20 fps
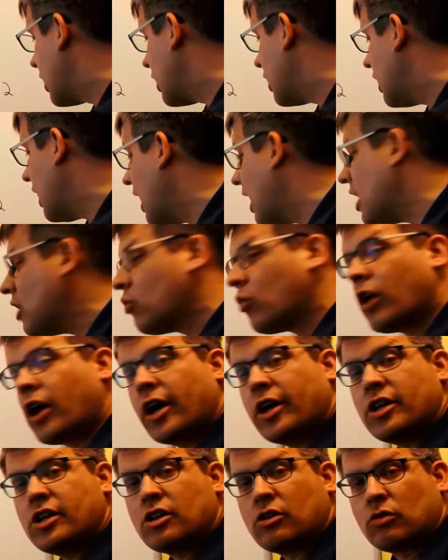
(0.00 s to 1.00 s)
get eight
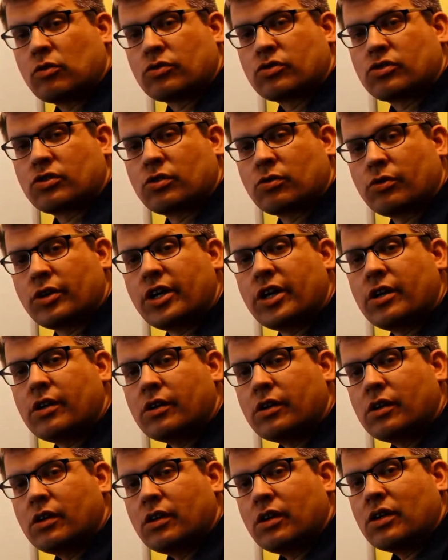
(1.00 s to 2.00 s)
y equals three.
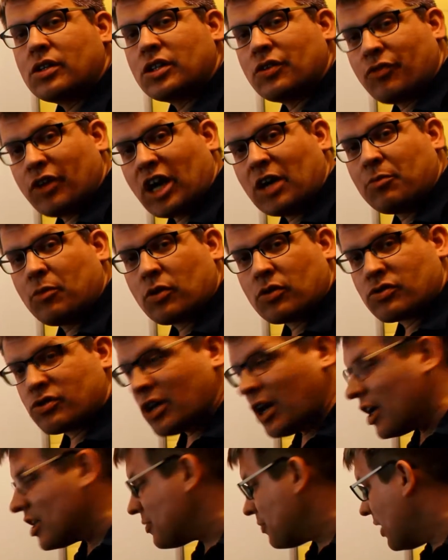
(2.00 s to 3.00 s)
Divide both
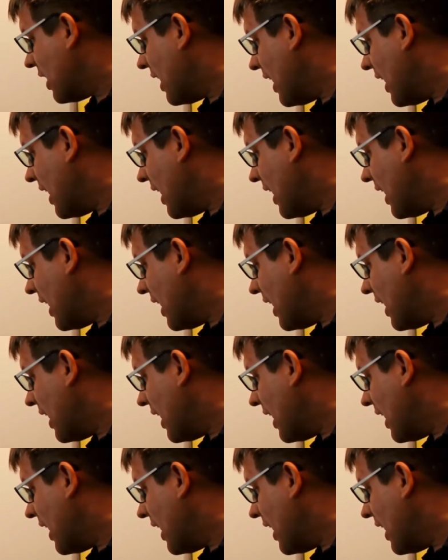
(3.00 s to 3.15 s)
sides by